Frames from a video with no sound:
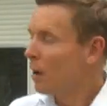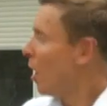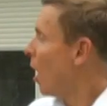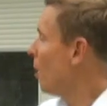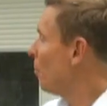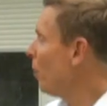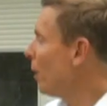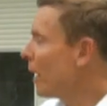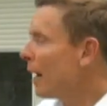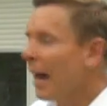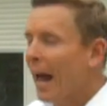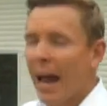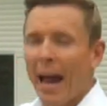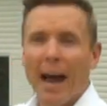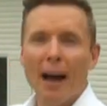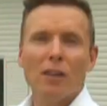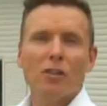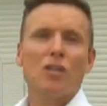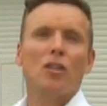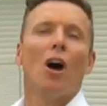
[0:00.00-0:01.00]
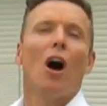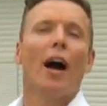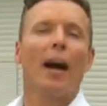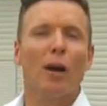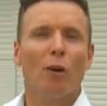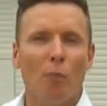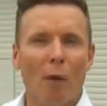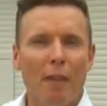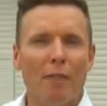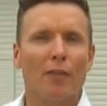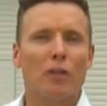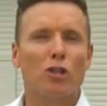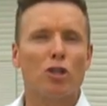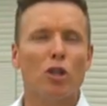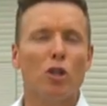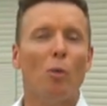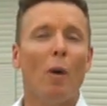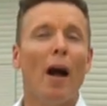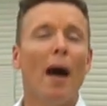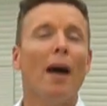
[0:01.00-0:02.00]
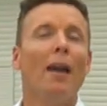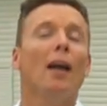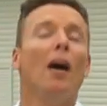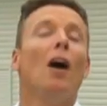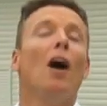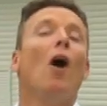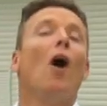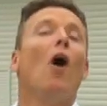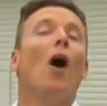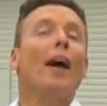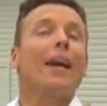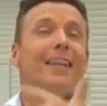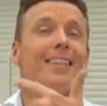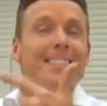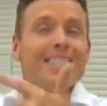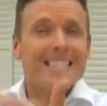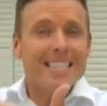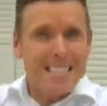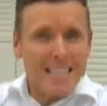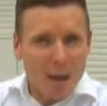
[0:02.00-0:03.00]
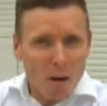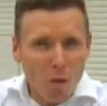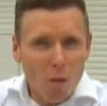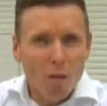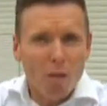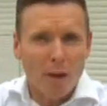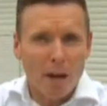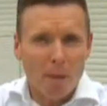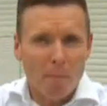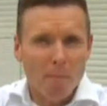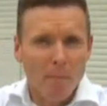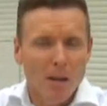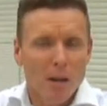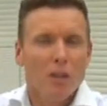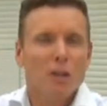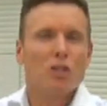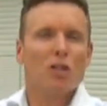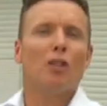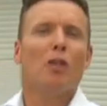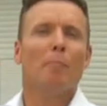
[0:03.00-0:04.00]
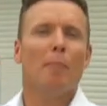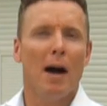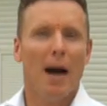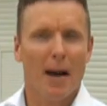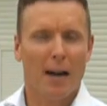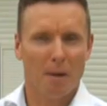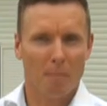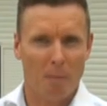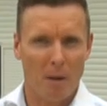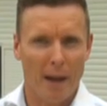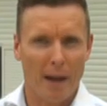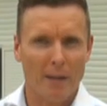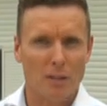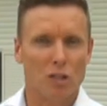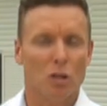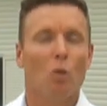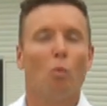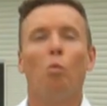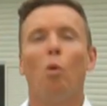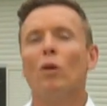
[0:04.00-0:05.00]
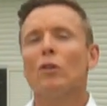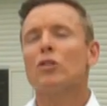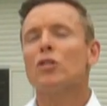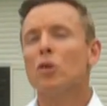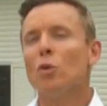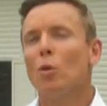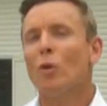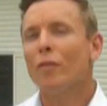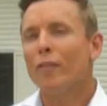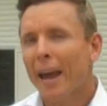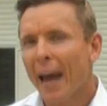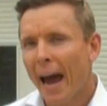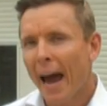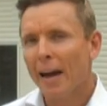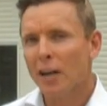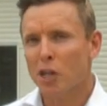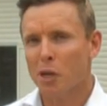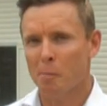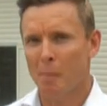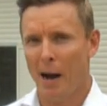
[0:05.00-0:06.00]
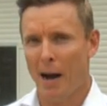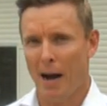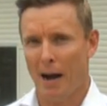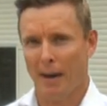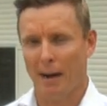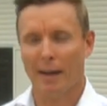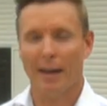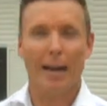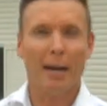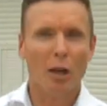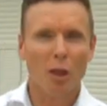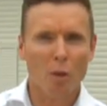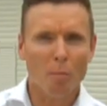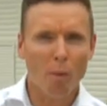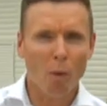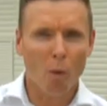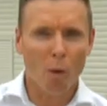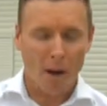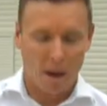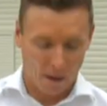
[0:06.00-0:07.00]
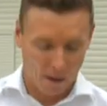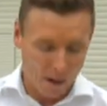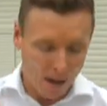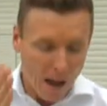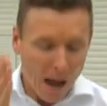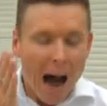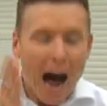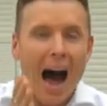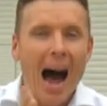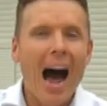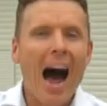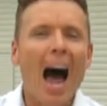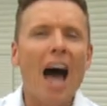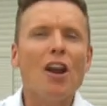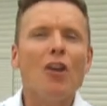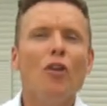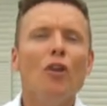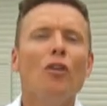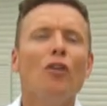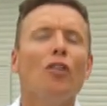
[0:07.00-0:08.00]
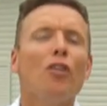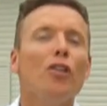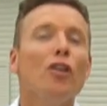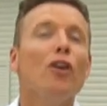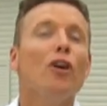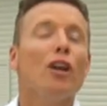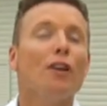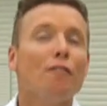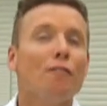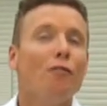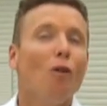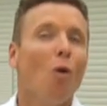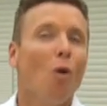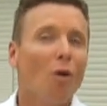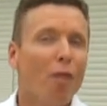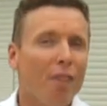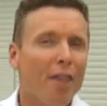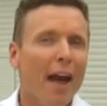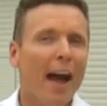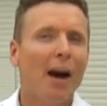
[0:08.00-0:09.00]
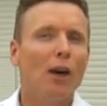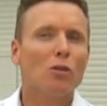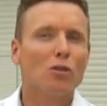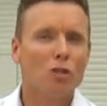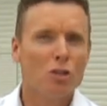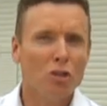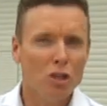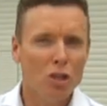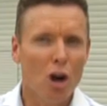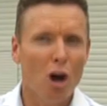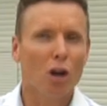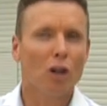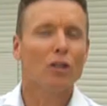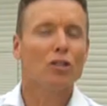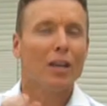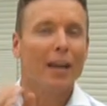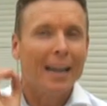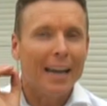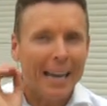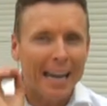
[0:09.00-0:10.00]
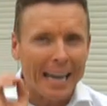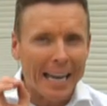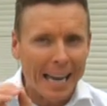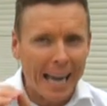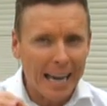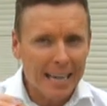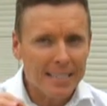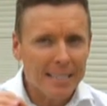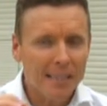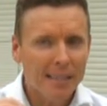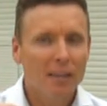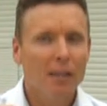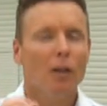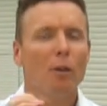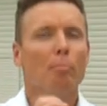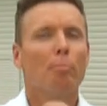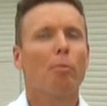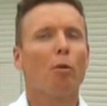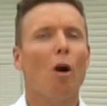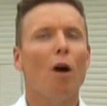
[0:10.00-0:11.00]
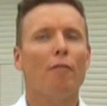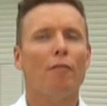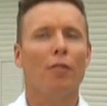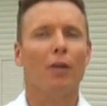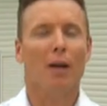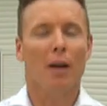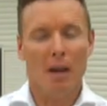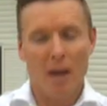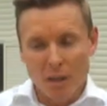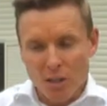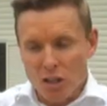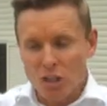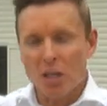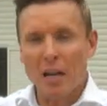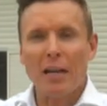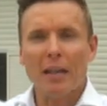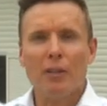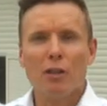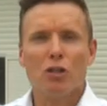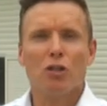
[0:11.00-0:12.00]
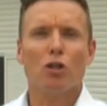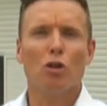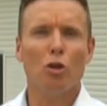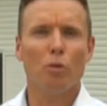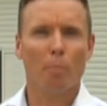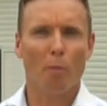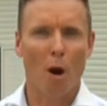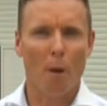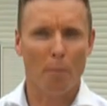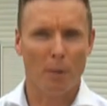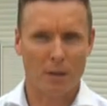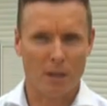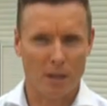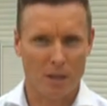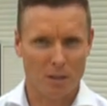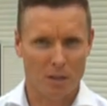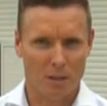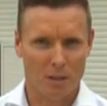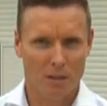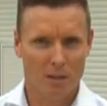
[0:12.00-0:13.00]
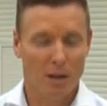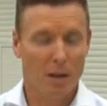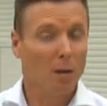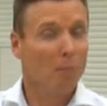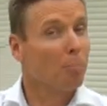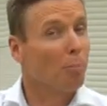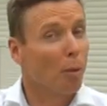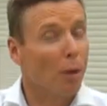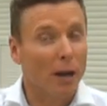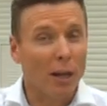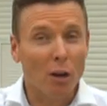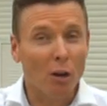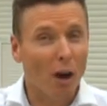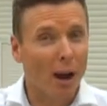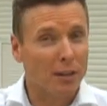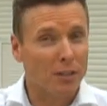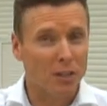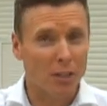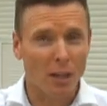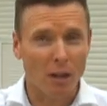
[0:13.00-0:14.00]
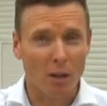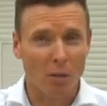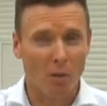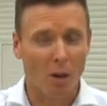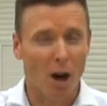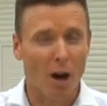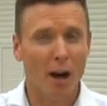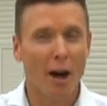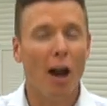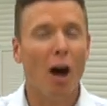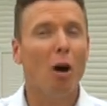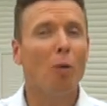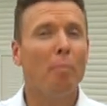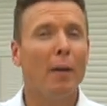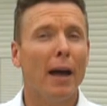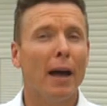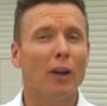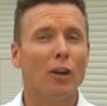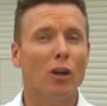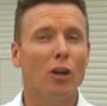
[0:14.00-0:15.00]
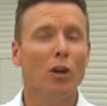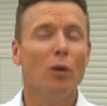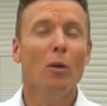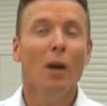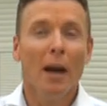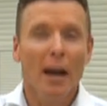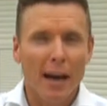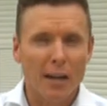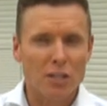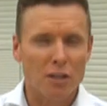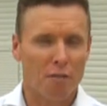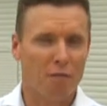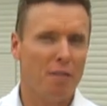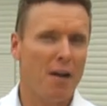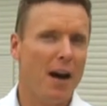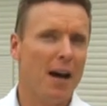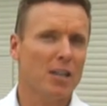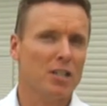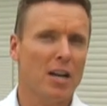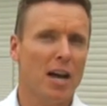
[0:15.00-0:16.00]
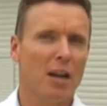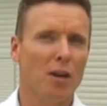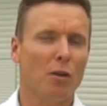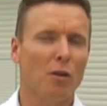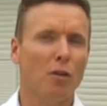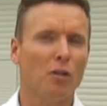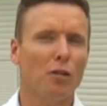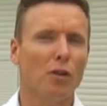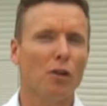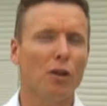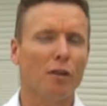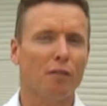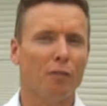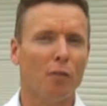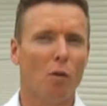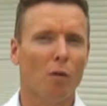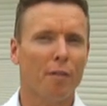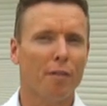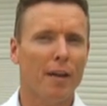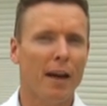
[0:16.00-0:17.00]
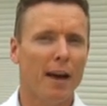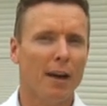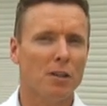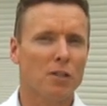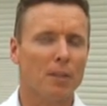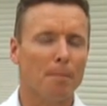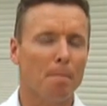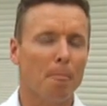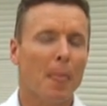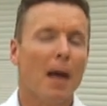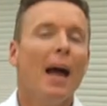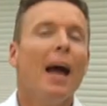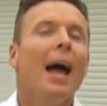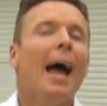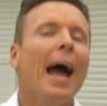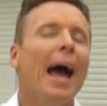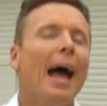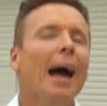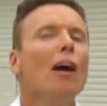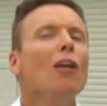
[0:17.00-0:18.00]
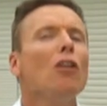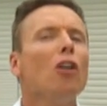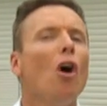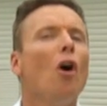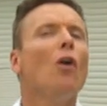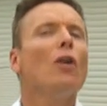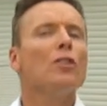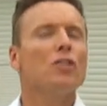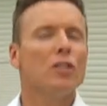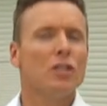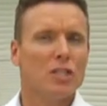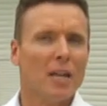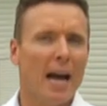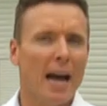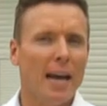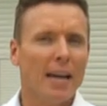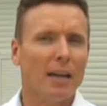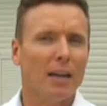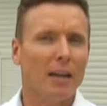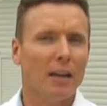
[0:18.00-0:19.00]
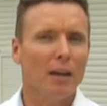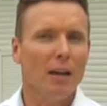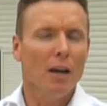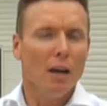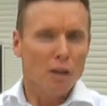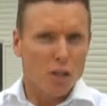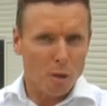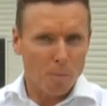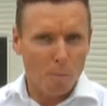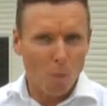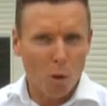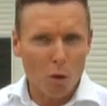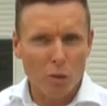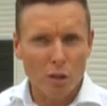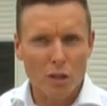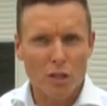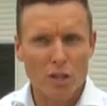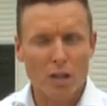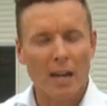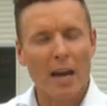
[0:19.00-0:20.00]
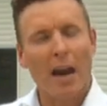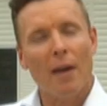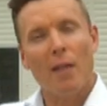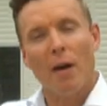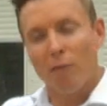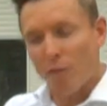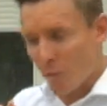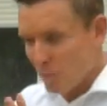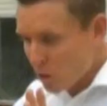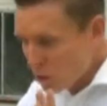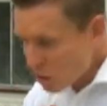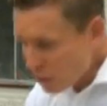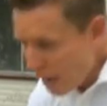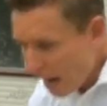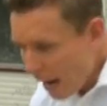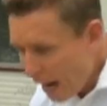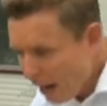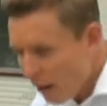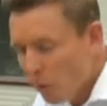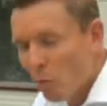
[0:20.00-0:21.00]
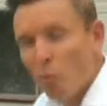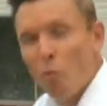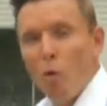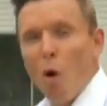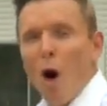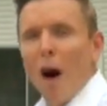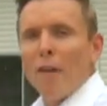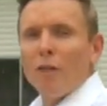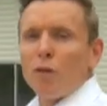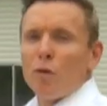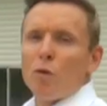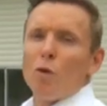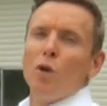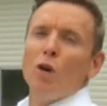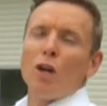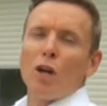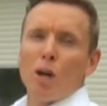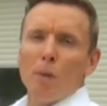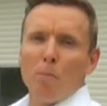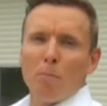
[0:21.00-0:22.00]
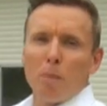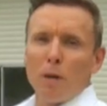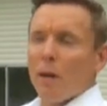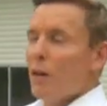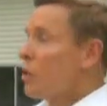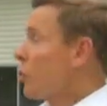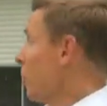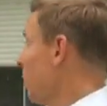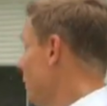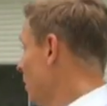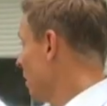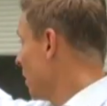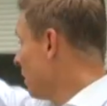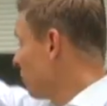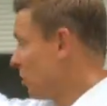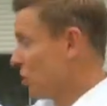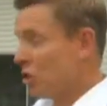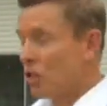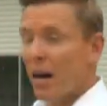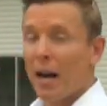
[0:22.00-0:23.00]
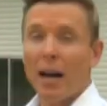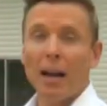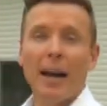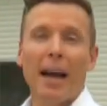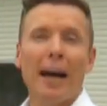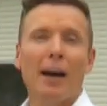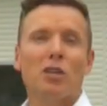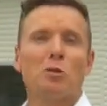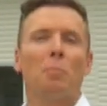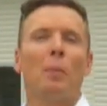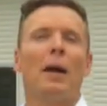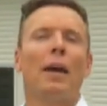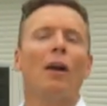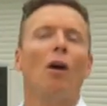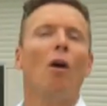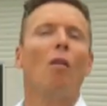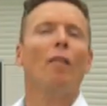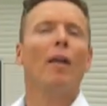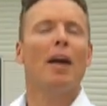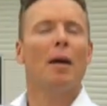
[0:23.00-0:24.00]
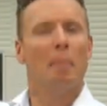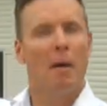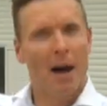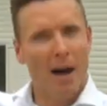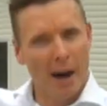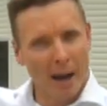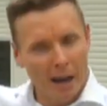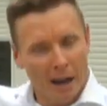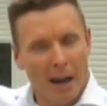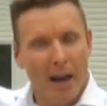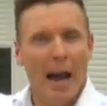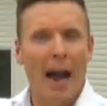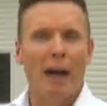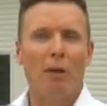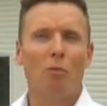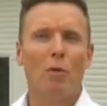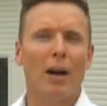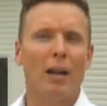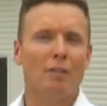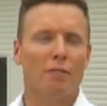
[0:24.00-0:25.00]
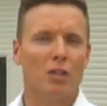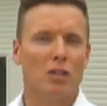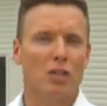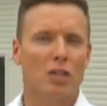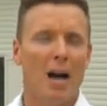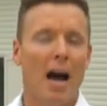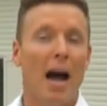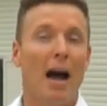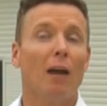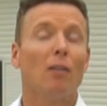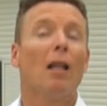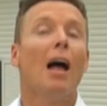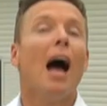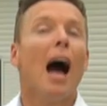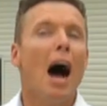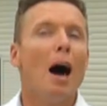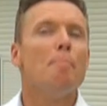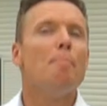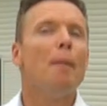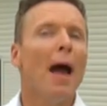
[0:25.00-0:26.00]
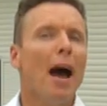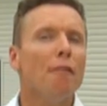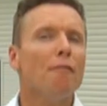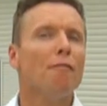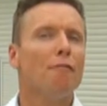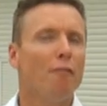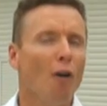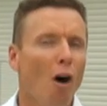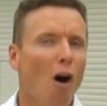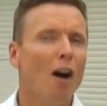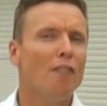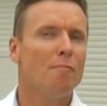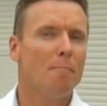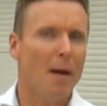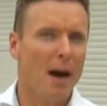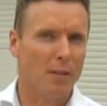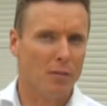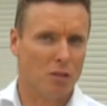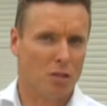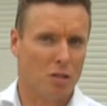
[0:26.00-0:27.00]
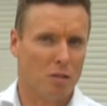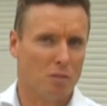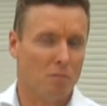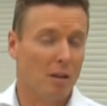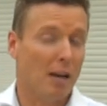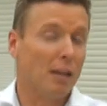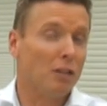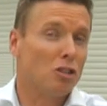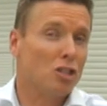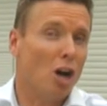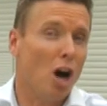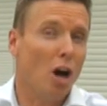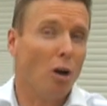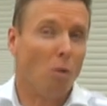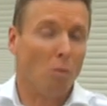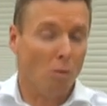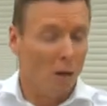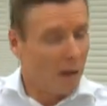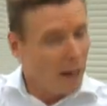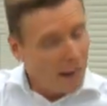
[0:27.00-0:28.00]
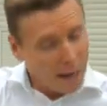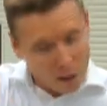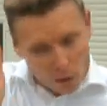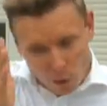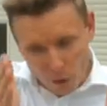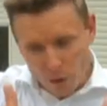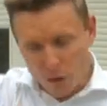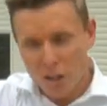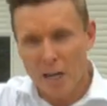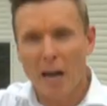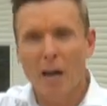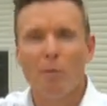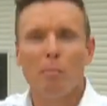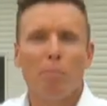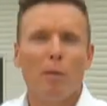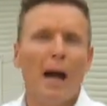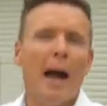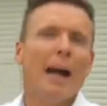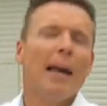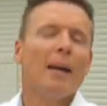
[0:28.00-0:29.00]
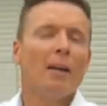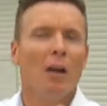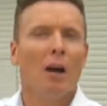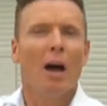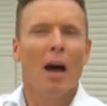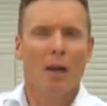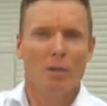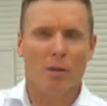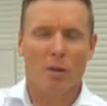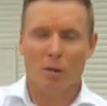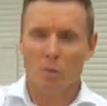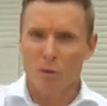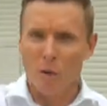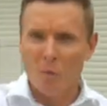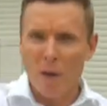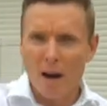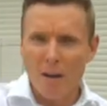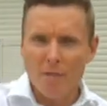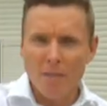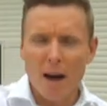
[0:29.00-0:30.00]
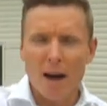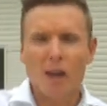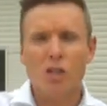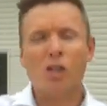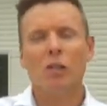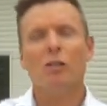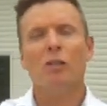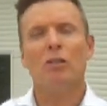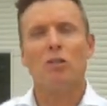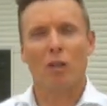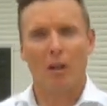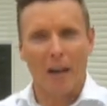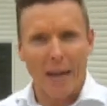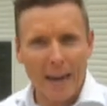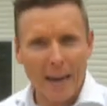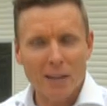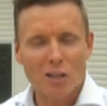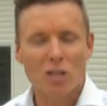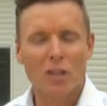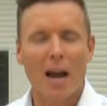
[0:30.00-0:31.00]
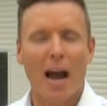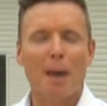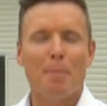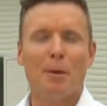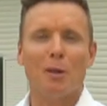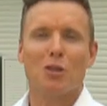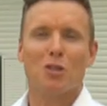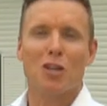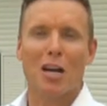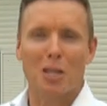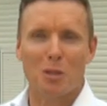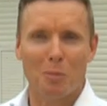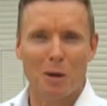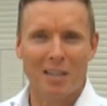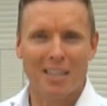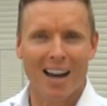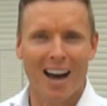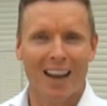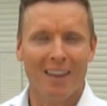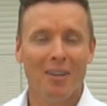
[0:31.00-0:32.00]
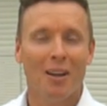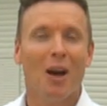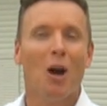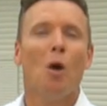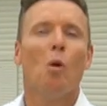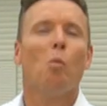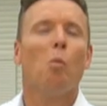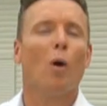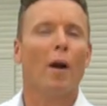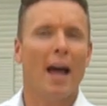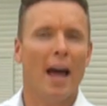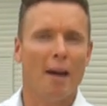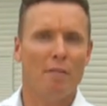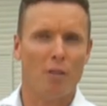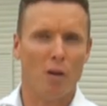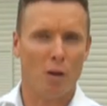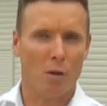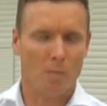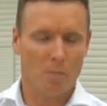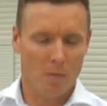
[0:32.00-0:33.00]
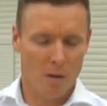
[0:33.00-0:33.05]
I bring in a house, I can rent the two out, I can sell them to the marketplace. What sort of cash, Mark? Get to the point. $134,000 net profit selling the two properties. Pretty great deal. I don't know about you, it's a fast $134,000. How long has it taken to put this together from start right through to completion? The second house being on there, Mark, and ready for sale. About 5 months in total, including town planning, the renovations, the landscaping that's yet to be done, what have you.